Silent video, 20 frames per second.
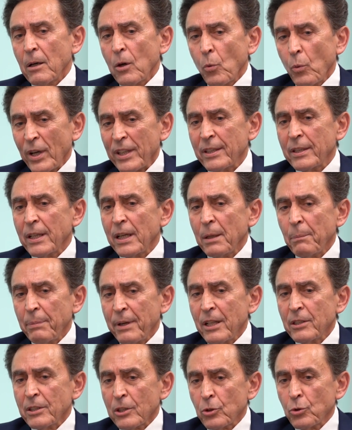What really
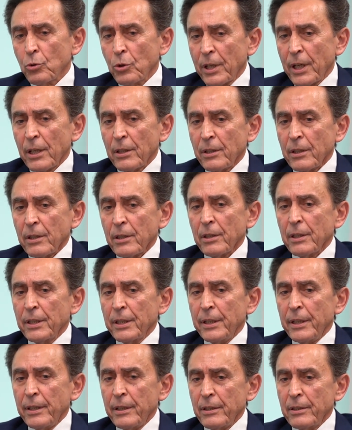brings us together
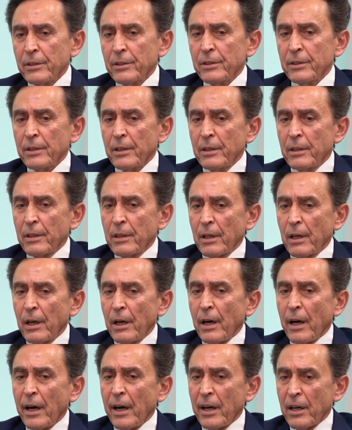is
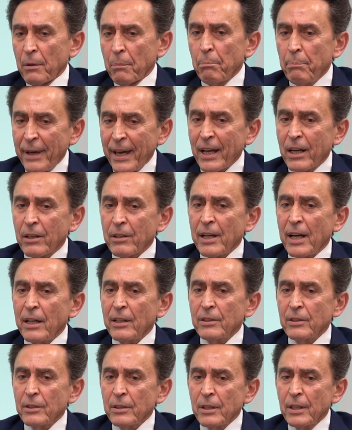our
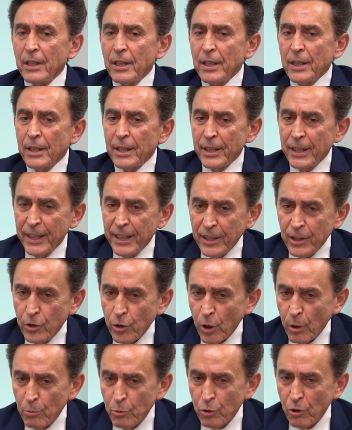background in
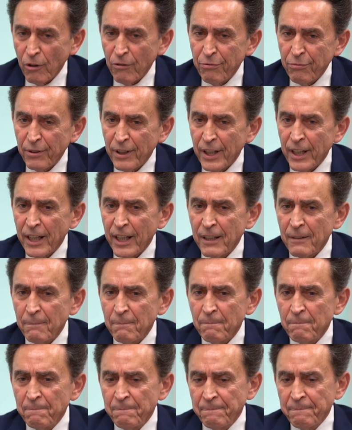terms of
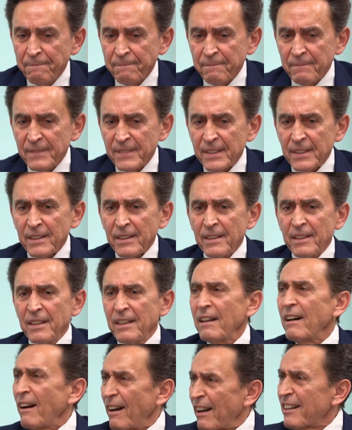
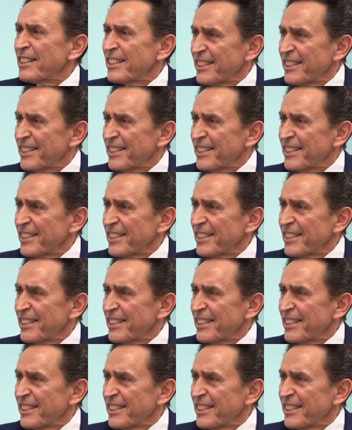our